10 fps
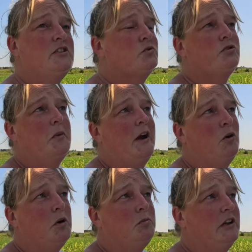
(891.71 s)
This was
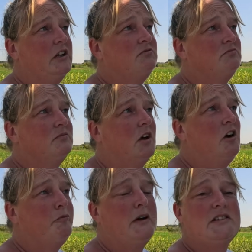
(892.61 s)
about probably
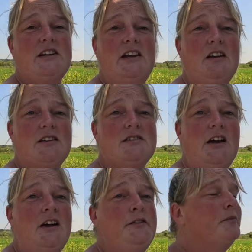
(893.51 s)
8:30 last
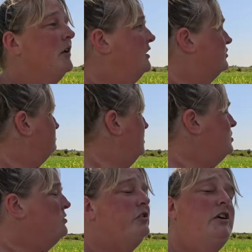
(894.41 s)
night,
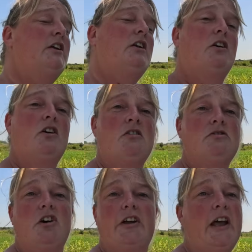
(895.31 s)
moseying
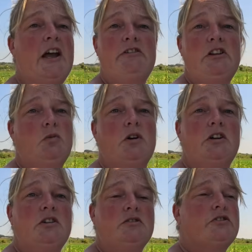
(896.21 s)
along, not a care in the
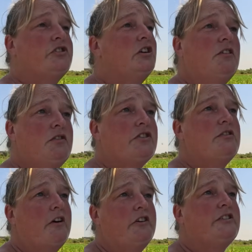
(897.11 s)
world. Still obviously
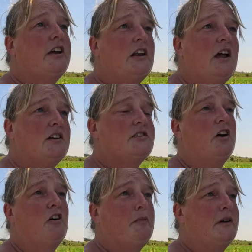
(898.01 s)
very daylight at
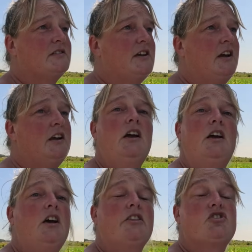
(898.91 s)
8:30.
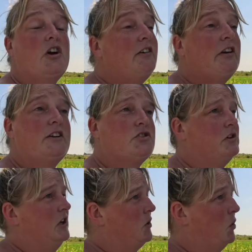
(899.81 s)
The train line's
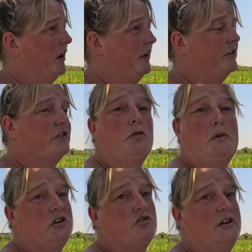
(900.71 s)
really quiet, there's not
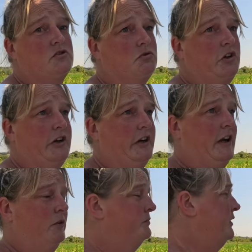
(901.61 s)
many trains run on it
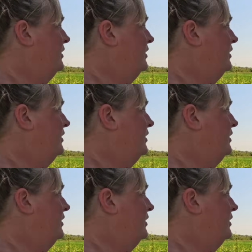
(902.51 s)
now.